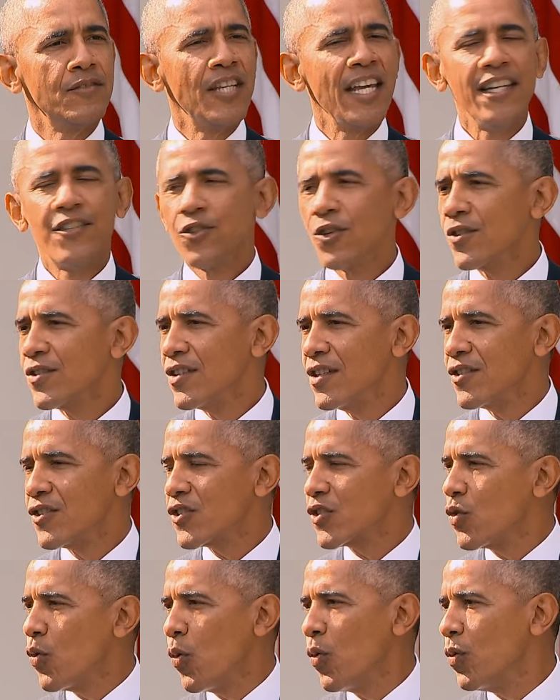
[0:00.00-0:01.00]
Teachers in
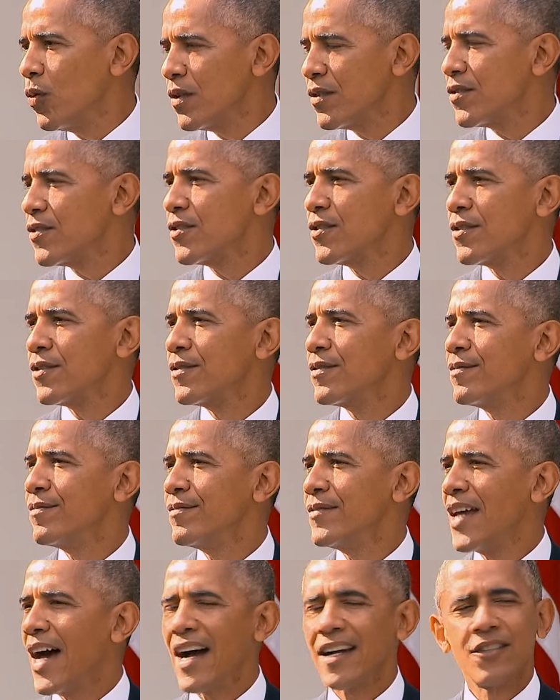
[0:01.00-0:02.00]
schools,
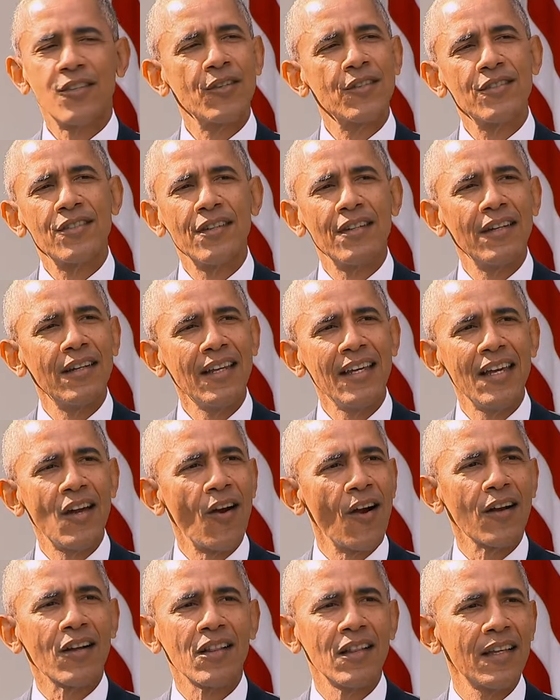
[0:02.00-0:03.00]
doctors in an
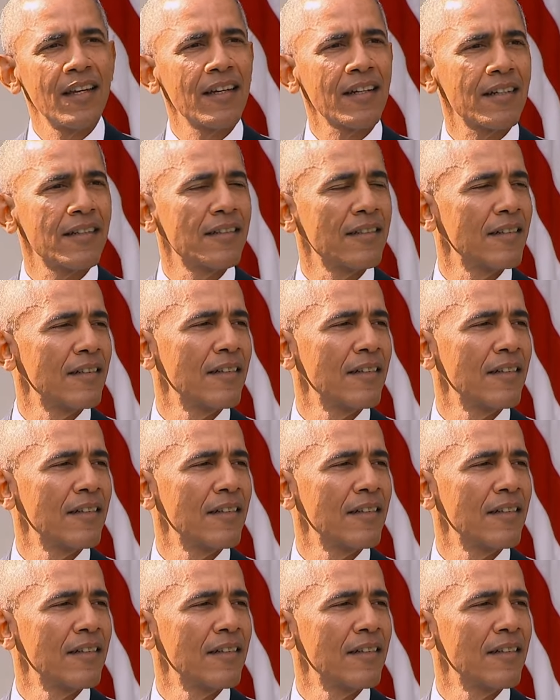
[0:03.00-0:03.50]
ER clinic,